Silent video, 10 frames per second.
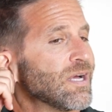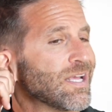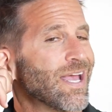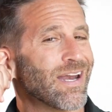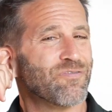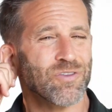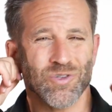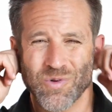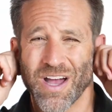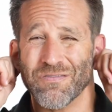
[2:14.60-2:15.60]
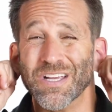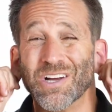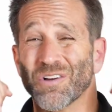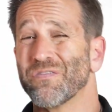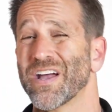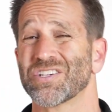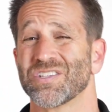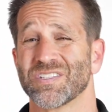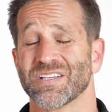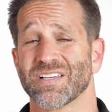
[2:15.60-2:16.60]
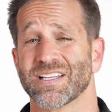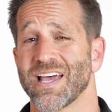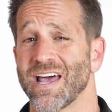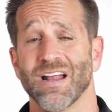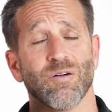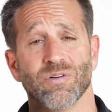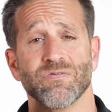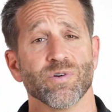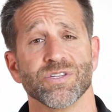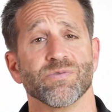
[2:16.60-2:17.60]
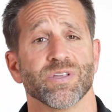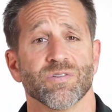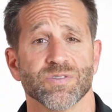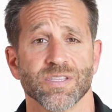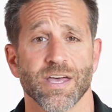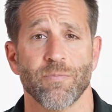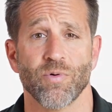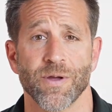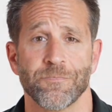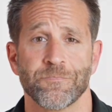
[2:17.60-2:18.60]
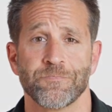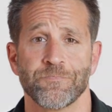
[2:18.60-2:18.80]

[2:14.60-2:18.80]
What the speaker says: Again, if you do have ear infections, things like that, I would avoid doing those at that point.